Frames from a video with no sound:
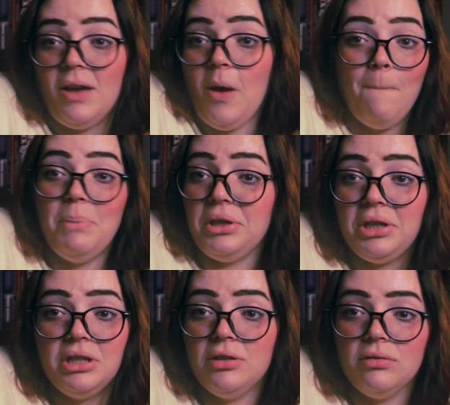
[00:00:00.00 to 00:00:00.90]
a
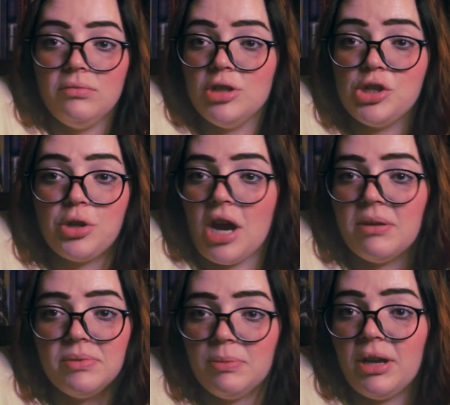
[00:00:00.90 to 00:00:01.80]
billion
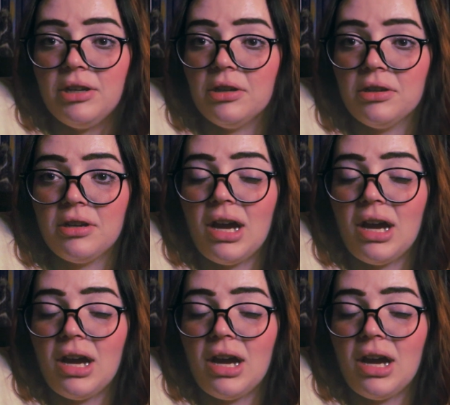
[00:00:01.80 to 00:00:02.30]
times better,